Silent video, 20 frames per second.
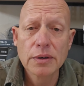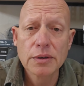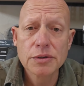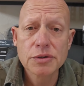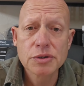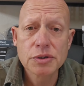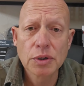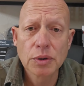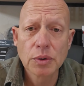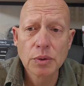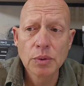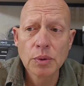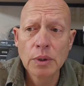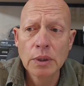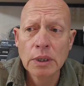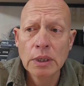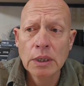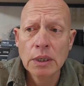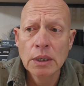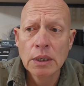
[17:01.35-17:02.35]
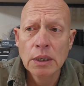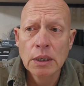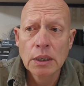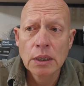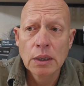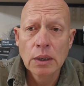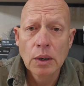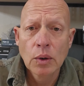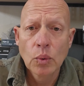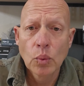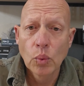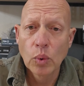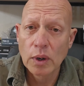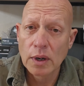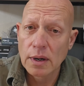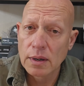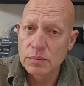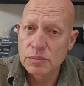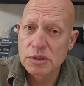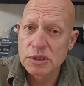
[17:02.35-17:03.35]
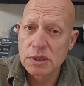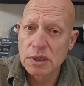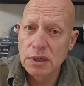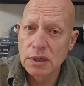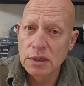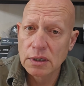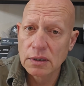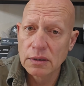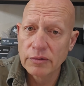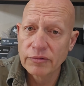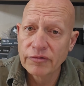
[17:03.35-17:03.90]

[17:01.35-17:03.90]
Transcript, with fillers: So what I'm seeing in the